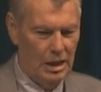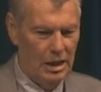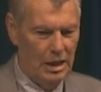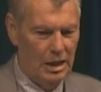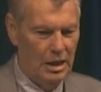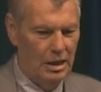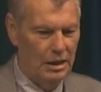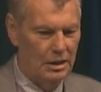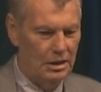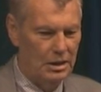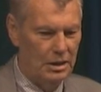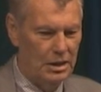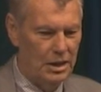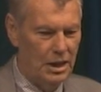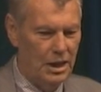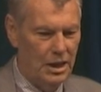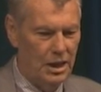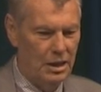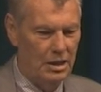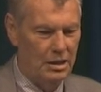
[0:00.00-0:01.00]
and
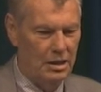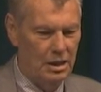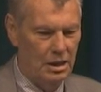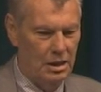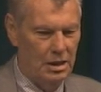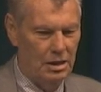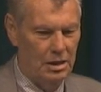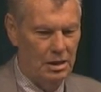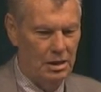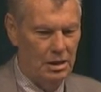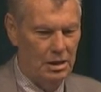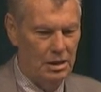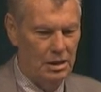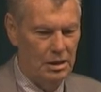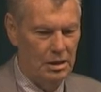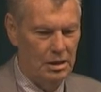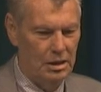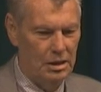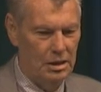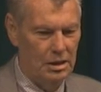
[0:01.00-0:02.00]
said, uh,
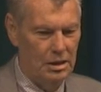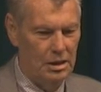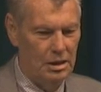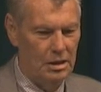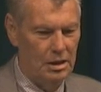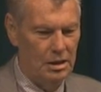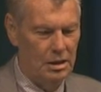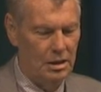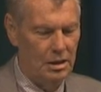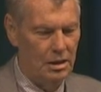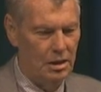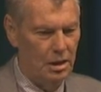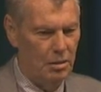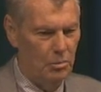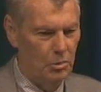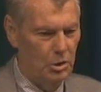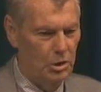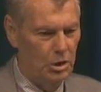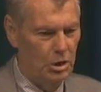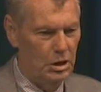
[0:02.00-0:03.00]
her
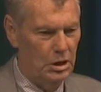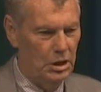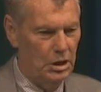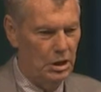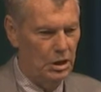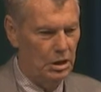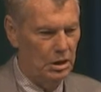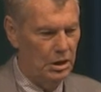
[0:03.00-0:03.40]
name was Lee,